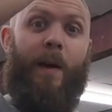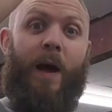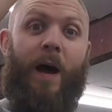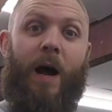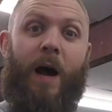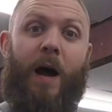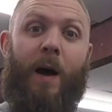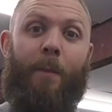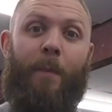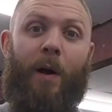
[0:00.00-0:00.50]
it
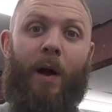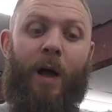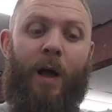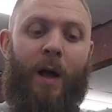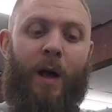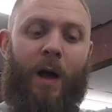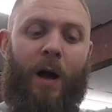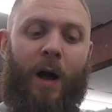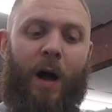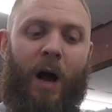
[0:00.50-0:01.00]
up,
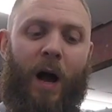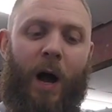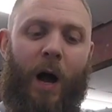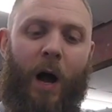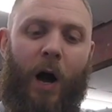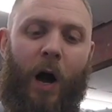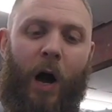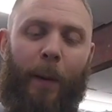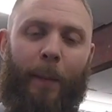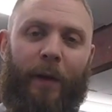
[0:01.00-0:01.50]

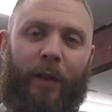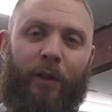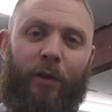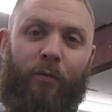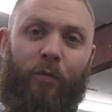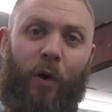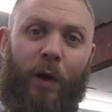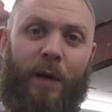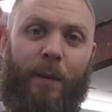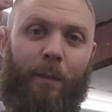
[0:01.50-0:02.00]
I'm in the
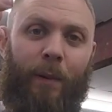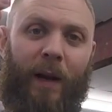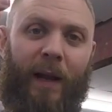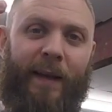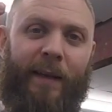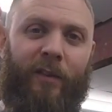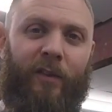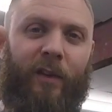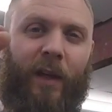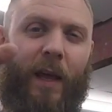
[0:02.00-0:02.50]
right
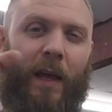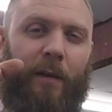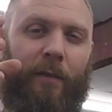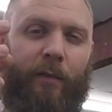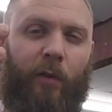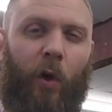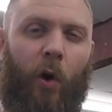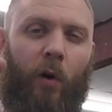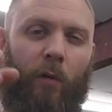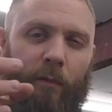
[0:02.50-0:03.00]
place,
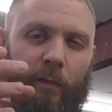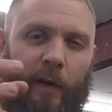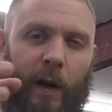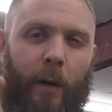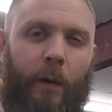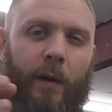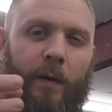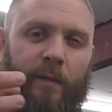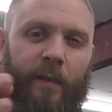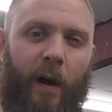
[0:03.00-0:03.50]
if not
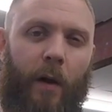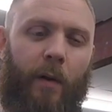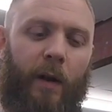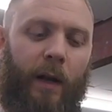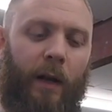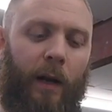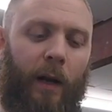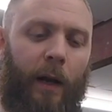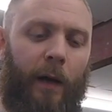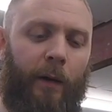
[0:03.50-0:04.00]
very, very
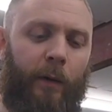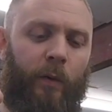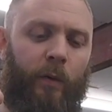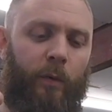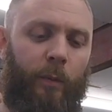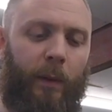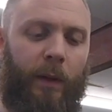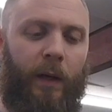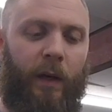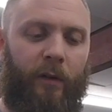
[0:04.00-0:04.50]

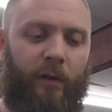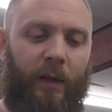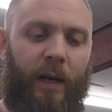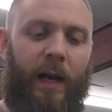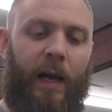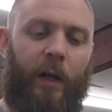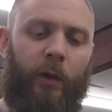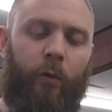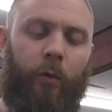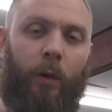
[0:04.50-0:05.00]
close. Because the
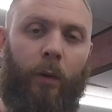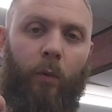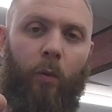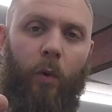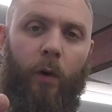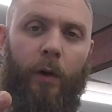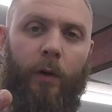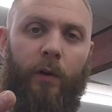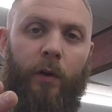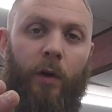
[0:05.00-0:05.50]
last thing we
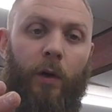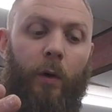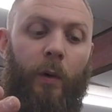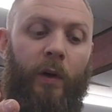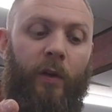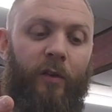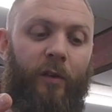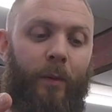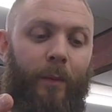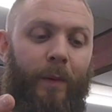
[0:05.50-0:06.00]
want to do
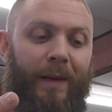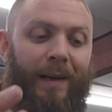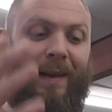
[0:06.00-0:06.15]
is to be